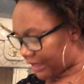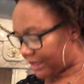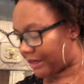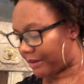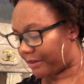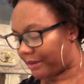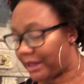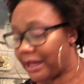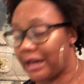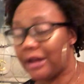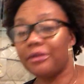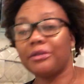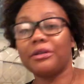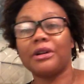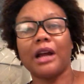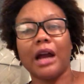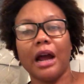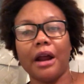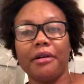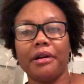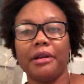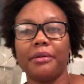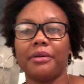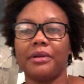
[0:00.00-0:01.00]
it's something that I would
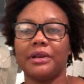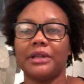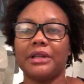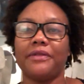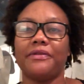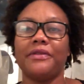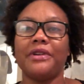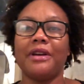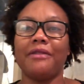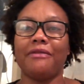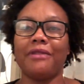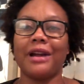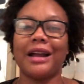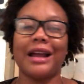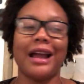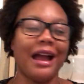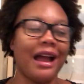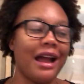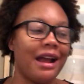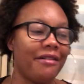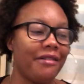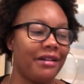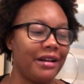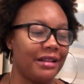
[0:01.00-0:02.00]
carry because I've never
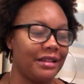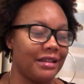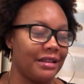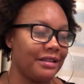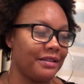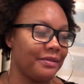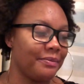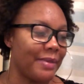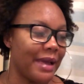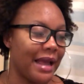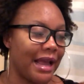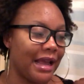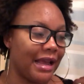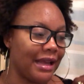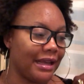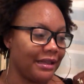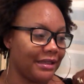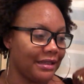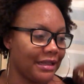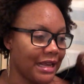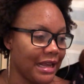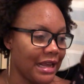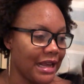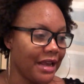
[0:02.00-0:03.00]
carried these
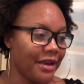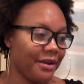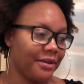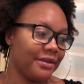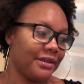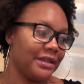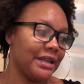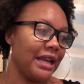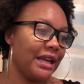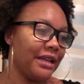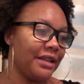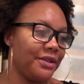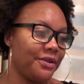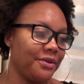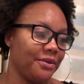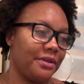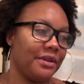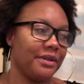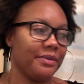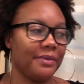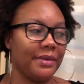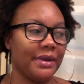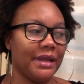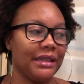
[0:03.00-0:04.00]
bags because I took
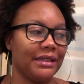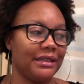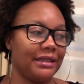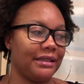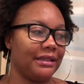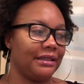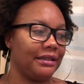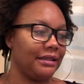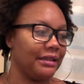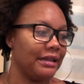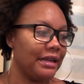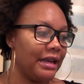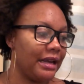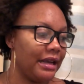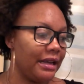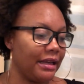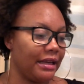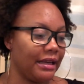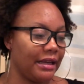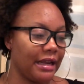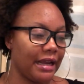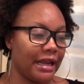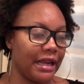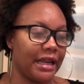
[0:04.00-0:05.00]
them as,
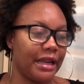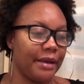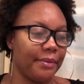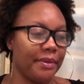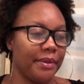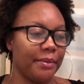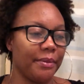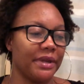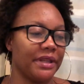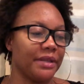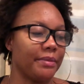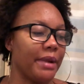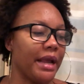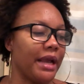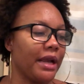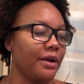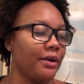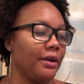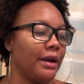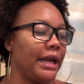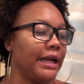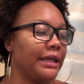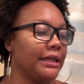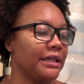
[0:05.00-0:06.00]
I kept them as my
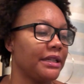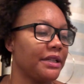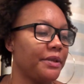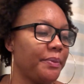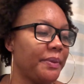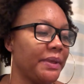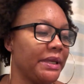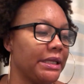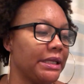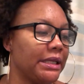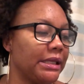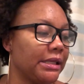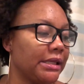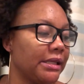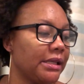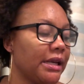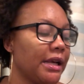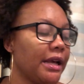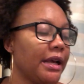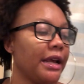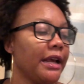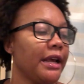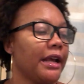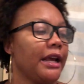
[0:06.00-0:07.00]
collector's pieces.
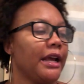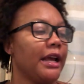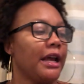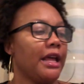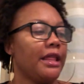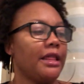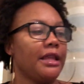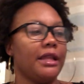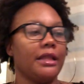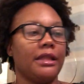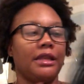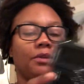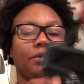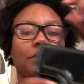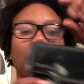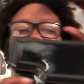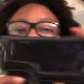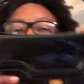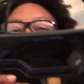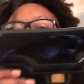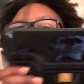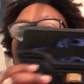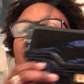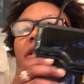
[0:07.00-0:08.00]
And then this one
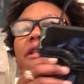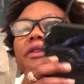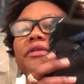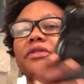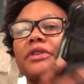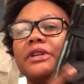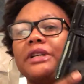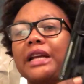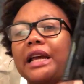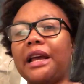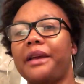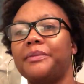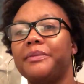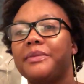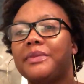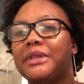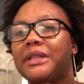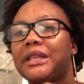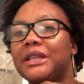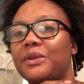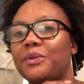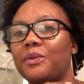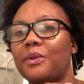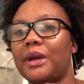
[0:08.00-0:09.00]
you've seen several times.
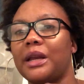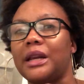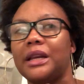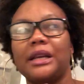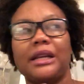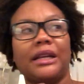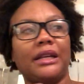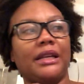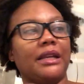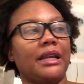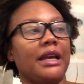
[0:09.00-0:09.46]
This one,